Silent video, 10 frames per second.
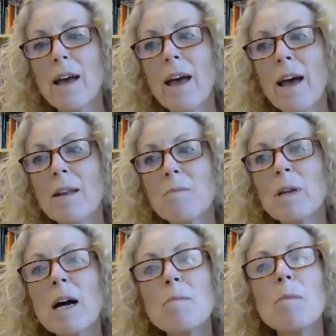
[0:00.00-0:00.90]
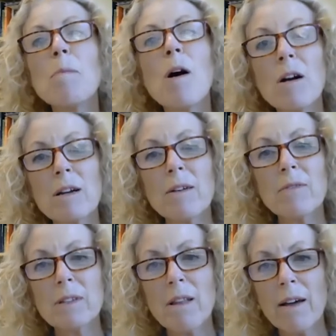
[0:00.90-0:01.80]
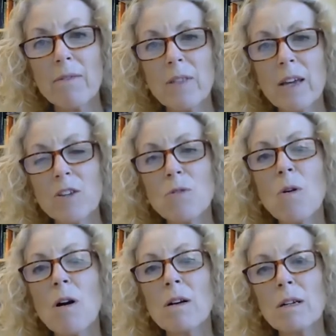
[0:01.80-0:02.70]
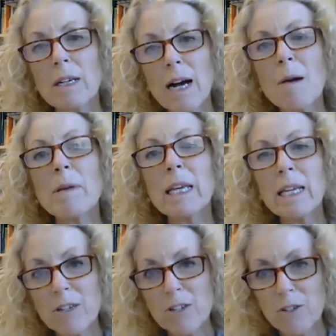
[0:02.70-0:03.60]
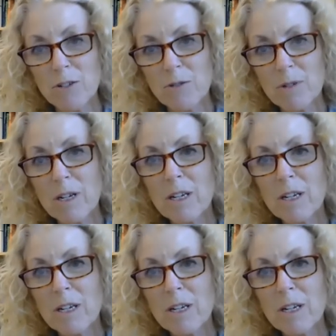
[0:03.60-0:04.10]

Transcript: and become a part of the life that you are coming into.